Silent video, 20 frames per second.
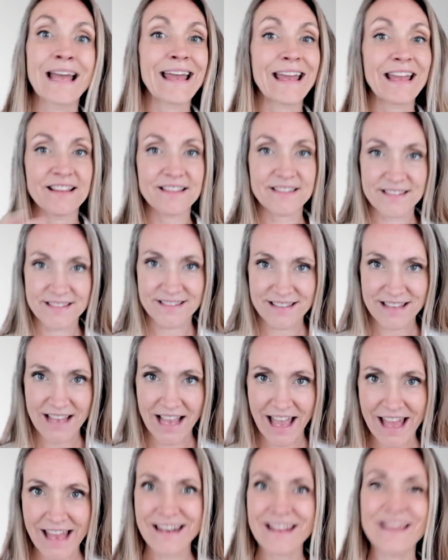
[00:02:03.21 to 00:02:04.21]

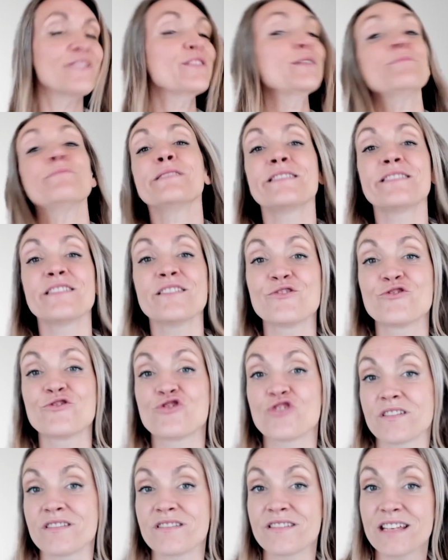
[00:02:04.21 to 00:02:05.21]
Instead, the business
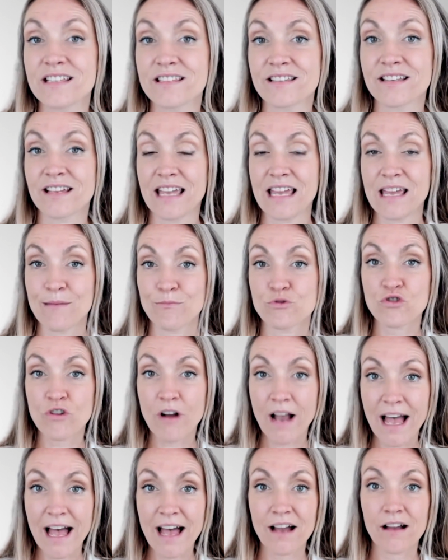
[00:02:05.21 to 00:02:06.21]
just needs to keep
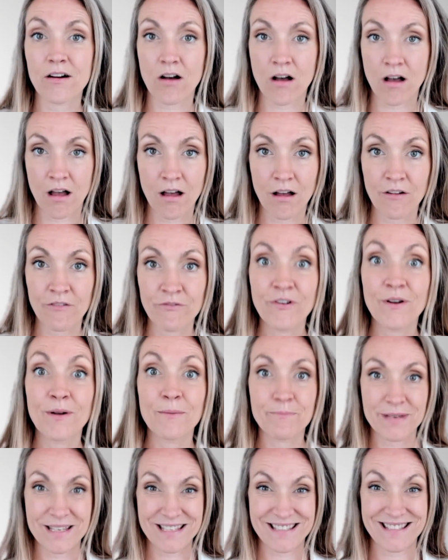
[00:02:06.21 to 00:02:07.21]
track of
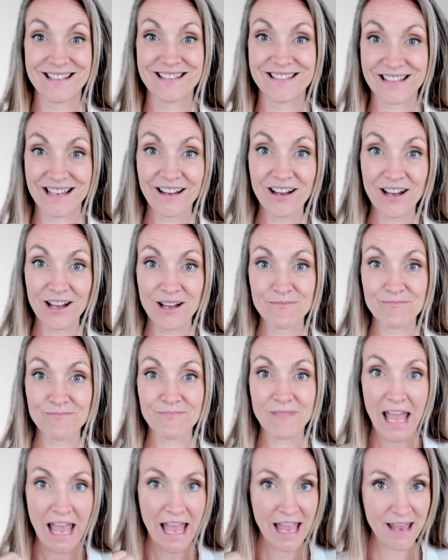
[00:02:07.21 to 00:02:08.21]
business income
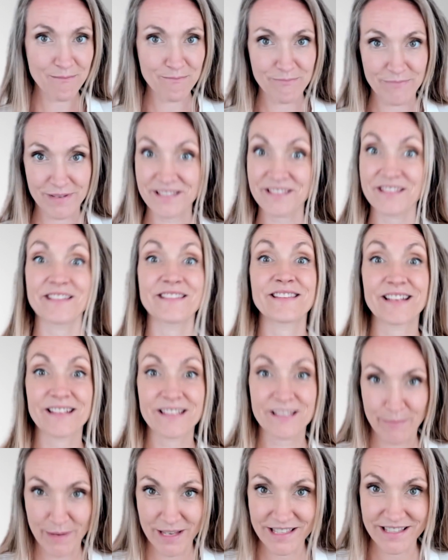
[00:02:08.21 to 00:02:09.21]
and business
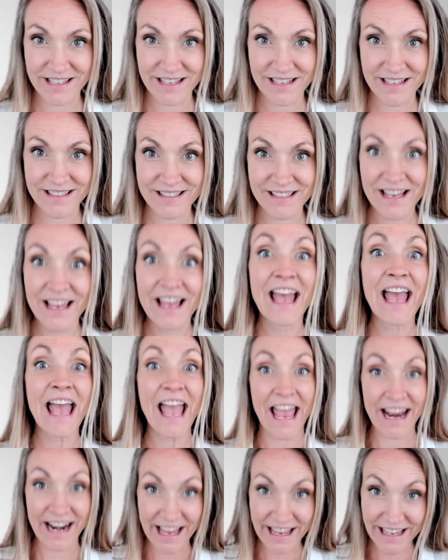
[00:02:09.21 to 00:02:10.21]
expenses.
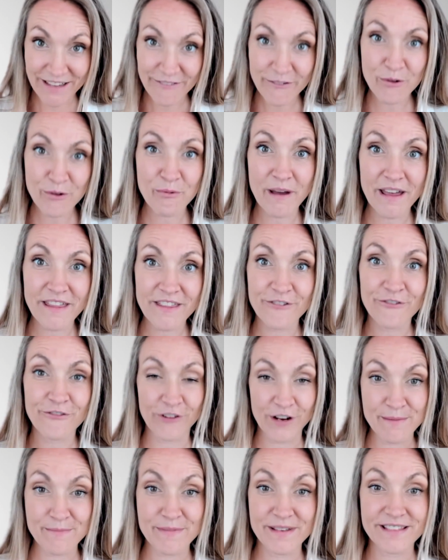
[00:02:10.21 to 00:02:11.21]
And I give away the
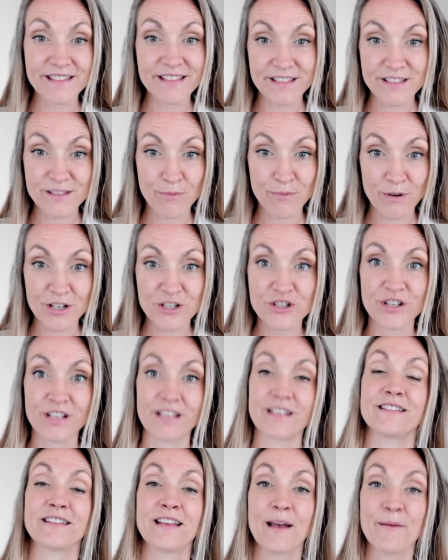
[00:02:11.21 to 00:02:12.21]
free business
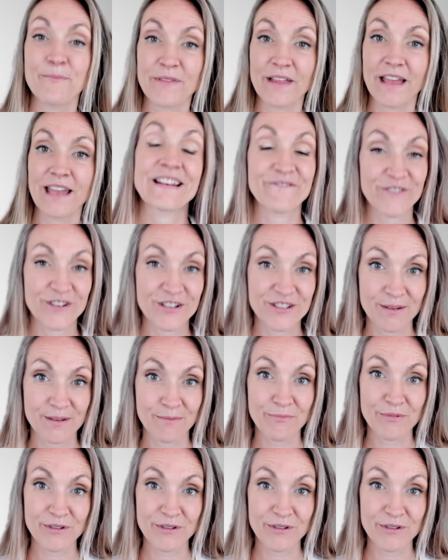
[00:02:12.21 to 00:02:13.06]
spreadsheet template for simple